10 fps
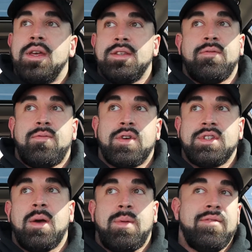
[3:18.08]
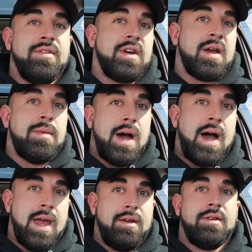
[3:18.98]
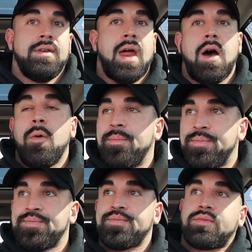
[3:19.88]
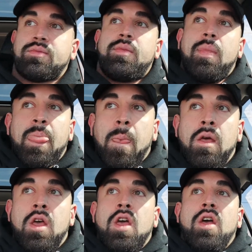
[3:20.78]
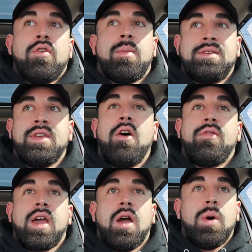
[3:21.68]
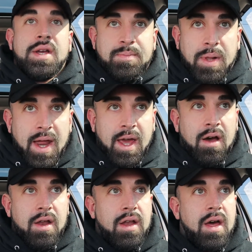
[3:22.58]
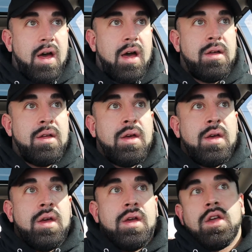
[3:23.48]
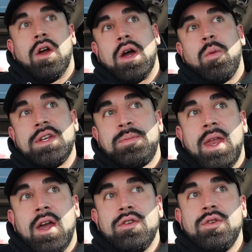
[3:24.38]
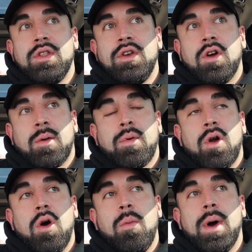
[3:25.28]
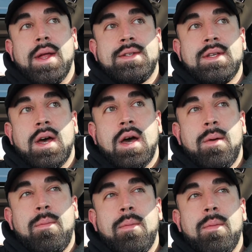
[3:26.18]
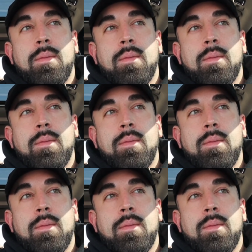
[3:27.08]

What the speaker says: is if, for example, I feel like I'm behind. Now, for myself, like, I was planning on, I was planning on doing the New York Pro, but it